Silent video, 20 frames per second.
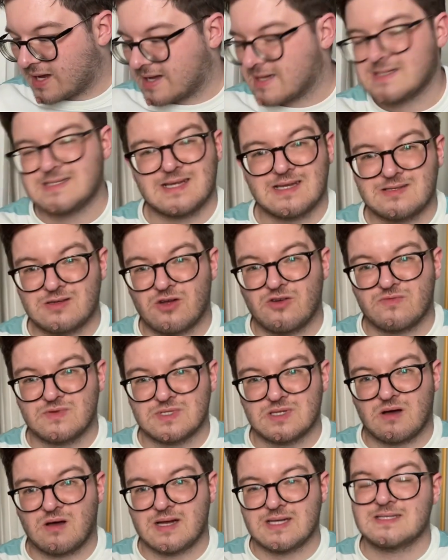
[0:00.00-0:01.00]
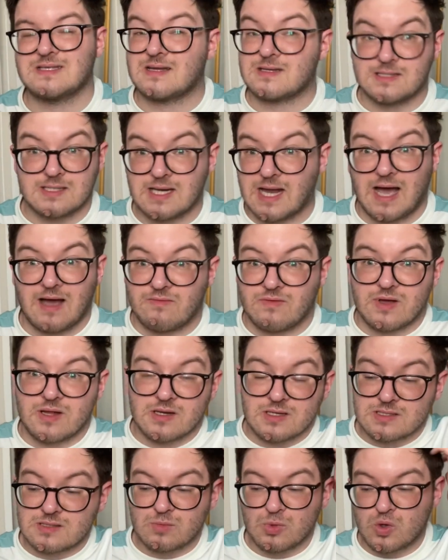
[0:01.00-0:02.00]
It says oversized. They didn't have it in a
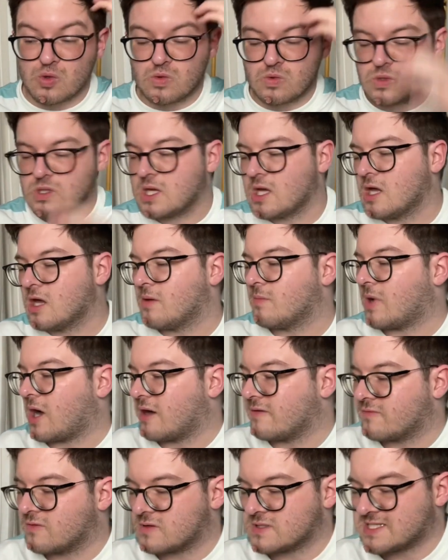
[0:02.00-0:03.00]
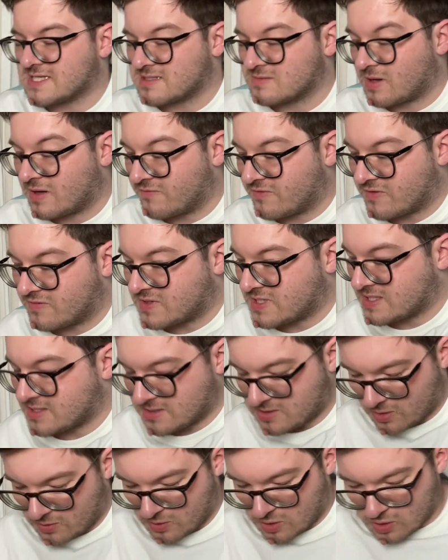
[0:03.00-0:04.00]
small, but I thought £6.50 is
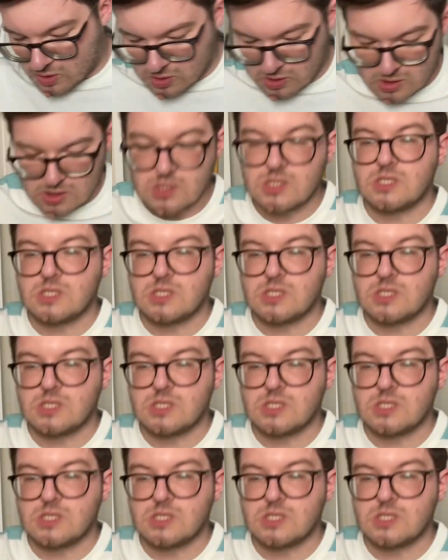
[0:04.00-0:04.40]
so good.